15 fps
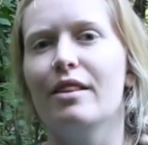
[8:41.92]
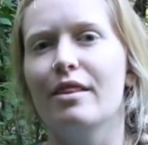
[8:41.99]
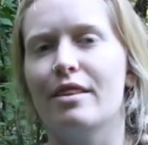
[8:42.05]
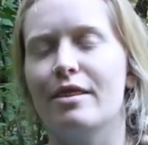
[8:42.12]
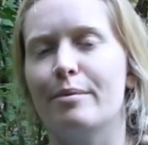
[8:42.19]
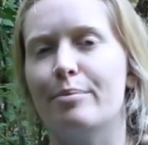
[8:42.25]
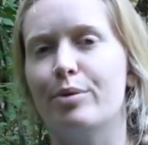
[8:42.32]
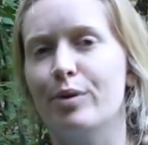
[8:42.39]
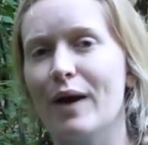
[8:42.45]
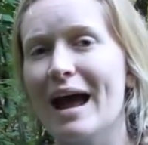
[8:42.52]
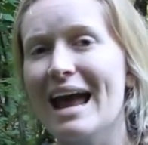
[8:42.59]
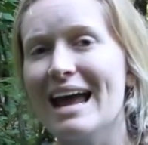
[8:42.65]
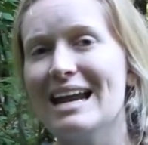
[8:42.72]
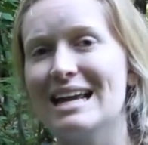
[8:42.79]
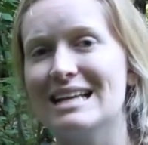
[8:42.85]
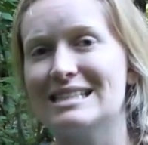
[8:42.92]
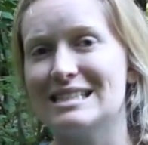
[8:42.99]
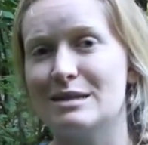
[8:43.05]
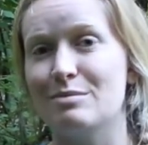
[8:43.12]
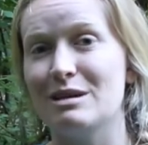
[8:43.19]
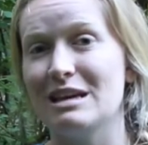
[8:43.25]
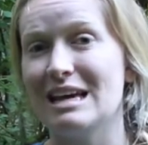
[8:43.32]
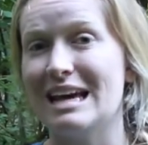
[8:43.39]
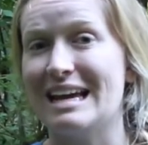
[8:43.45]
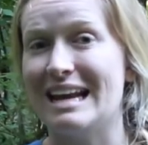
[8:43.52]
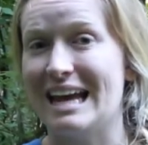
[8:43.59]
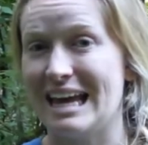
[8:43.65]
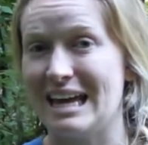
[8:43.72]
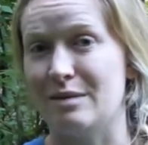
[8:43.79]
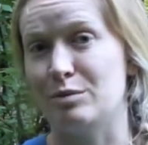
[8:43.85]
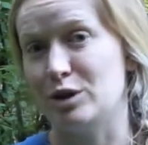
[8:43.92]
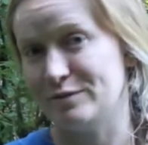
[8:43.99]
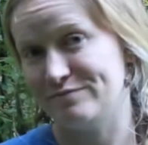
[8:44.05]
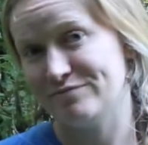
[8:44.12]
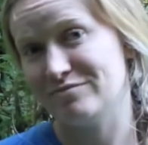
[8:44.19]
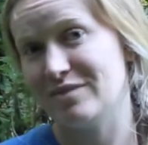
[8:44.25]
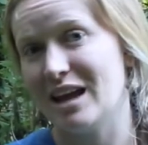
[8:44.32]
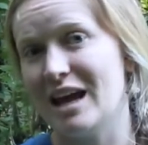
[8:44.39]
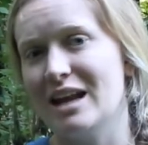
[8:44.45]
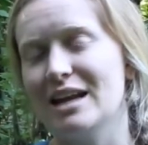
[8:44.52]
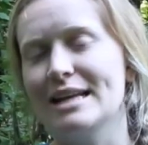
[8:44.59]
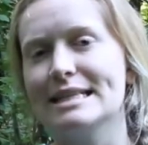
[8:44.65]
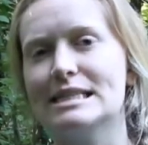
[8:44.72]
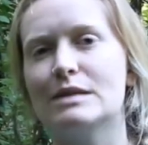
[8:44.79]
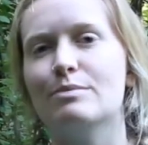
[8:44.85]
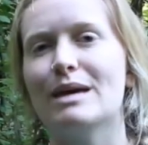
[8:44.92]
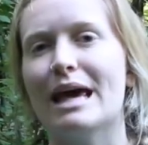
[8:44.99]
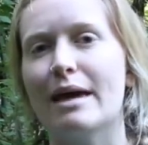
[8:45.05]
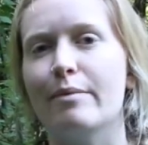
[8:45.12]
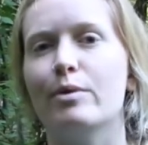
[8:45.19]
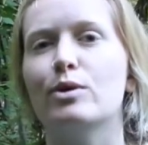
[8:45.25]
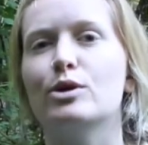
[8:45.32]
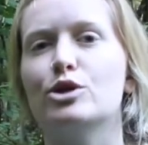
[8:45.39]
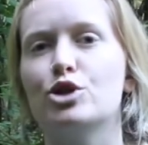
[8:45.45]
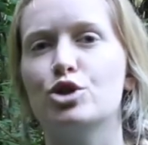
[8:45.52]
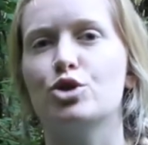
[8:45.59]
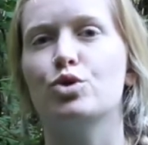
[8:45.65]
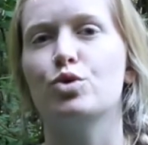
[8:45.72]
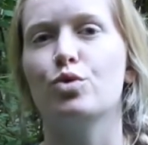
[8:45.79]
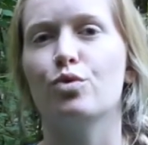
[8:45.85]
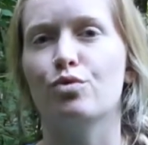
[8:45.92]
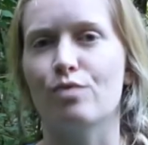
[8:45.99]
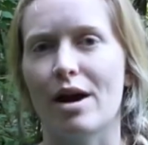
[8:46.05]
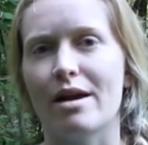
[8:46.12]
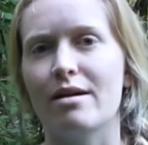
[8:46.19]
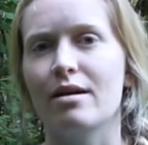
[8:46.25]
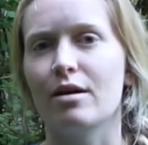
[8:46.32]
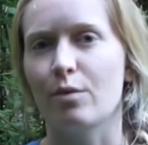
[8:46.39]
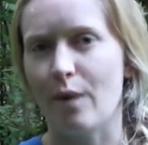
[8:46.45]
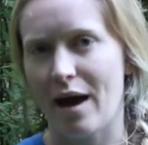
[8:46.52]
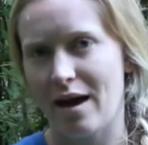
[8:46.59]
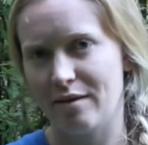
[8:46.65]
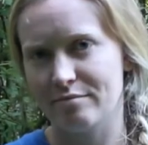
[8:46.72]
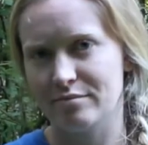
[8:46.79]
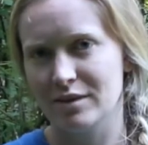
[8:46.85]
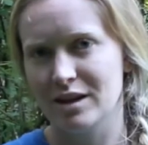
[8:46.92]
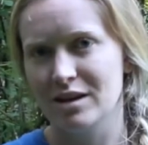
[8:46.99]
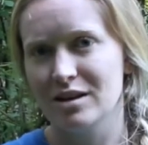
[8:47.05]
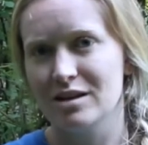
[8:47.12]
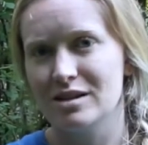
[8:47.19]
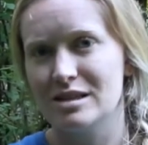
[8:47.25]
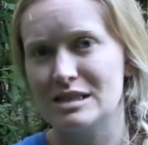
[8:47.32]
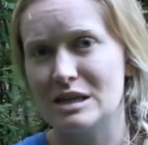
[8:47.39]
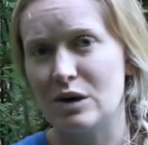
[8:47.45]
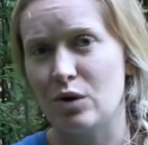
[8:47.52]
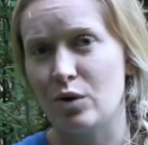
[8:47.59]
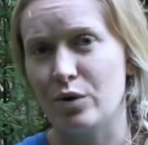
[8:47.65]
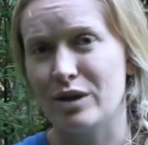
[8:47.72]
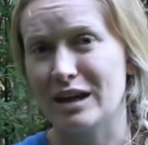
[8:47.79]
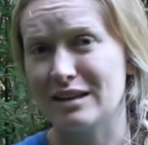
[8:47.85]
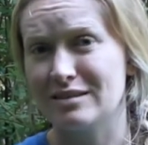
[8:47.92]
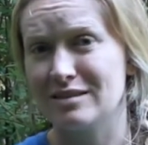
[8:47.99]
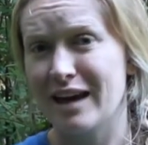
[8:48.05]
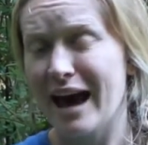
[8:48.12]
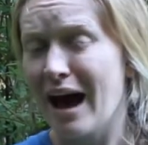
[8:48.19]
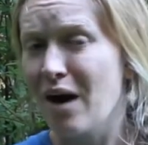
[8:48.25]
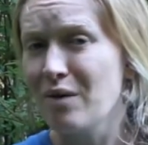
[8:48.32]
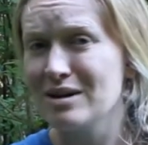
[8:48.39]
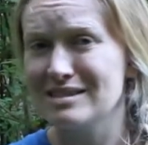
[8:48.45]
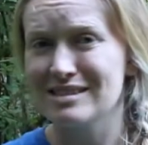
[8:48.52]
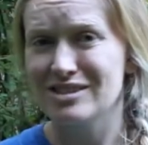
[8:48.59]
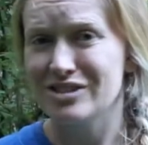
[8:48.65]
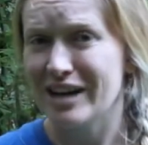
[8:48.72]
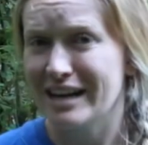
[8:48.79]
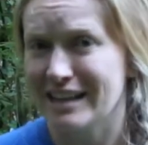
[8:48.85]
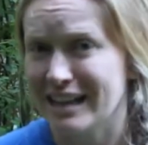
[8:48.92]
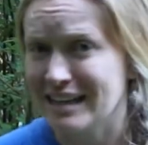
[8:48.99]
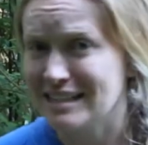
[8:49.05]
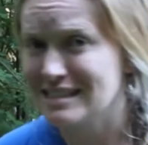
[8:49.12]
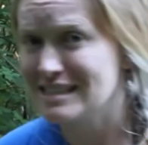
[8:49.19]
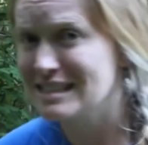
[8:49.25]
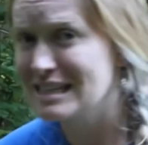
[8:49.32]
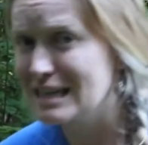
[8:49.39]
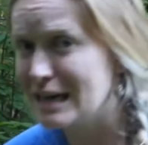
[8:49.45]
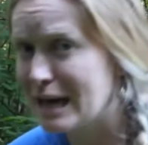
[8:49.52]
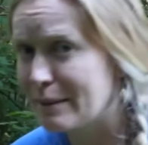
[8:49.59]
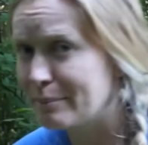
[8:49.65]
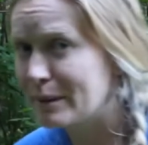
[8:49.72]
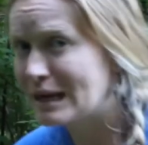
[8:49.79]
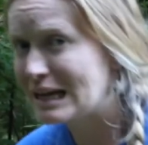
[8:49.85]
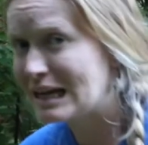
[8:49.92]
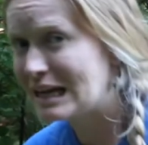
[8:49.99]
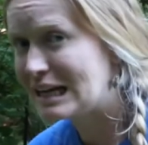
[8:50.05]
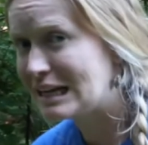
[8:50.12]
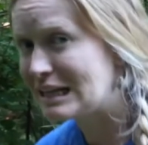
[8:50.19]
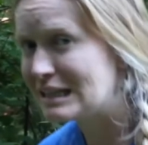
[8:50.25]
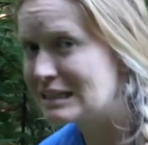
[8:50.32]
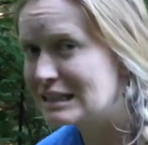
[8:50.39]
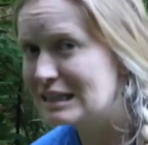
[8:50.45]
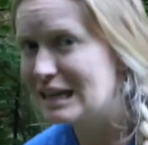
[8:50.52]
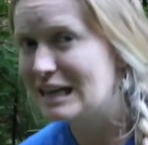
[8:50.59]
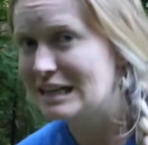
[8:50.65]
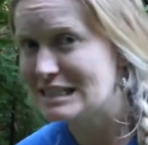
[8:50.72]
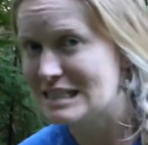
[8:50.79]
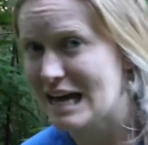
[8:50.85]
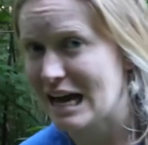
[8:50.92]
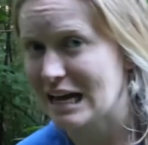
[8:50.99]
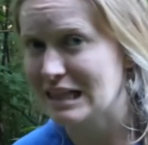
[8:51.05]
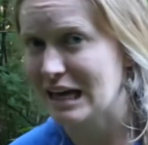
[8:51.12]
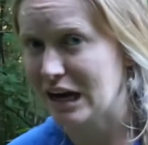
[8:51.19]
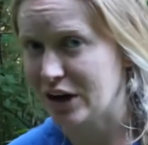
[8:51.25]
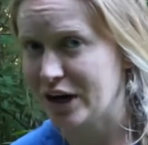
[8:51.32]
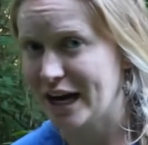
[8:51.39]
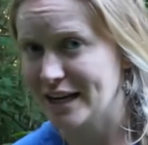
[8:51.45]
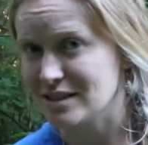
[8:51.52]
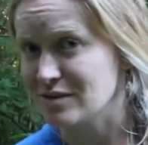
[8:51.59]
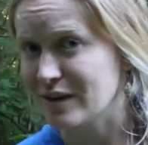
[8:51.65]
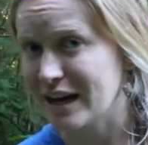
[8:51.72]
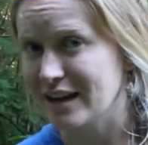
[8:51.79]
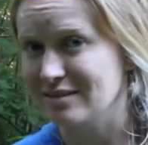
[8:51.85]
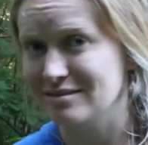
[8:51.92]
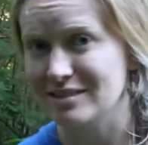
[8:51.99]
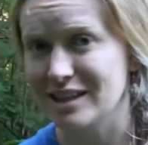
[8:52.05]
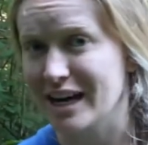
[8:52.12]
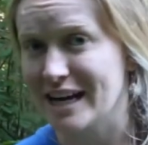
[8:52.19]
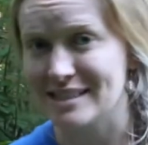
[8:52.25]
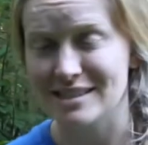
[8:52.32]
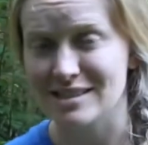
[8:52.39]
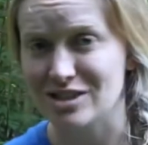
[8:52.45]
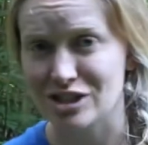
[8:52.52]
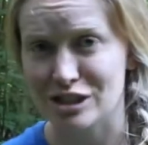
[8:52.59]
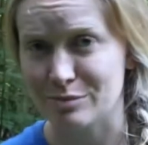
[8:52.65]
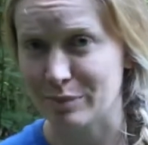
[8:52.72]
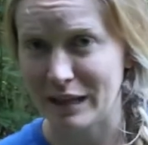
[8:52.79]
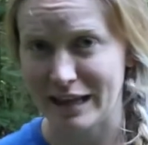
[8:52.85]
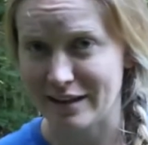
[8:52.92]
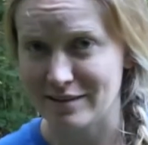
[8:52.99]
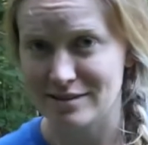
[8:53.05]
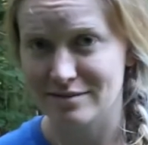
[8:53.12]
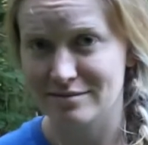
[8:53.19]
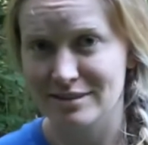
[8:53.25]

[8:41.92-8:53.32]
the prey needs to be an animal, and it needs to be able to run away. So the cow isn't trying to sneak up on and attack that grass, right? The grass is just a plant.